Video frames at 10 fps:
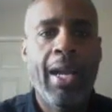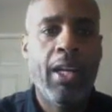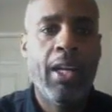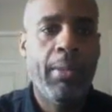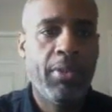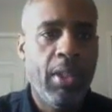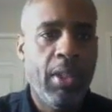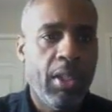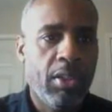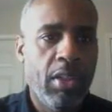iComps
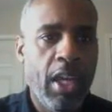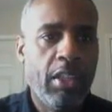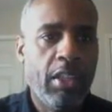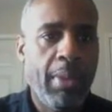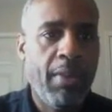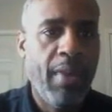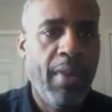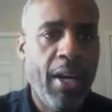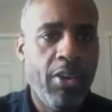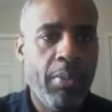estimated
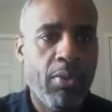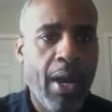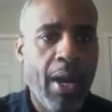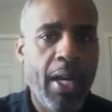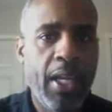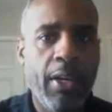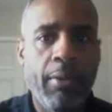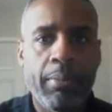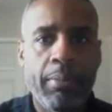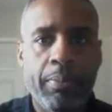value will be right
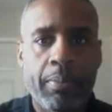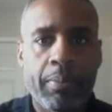here.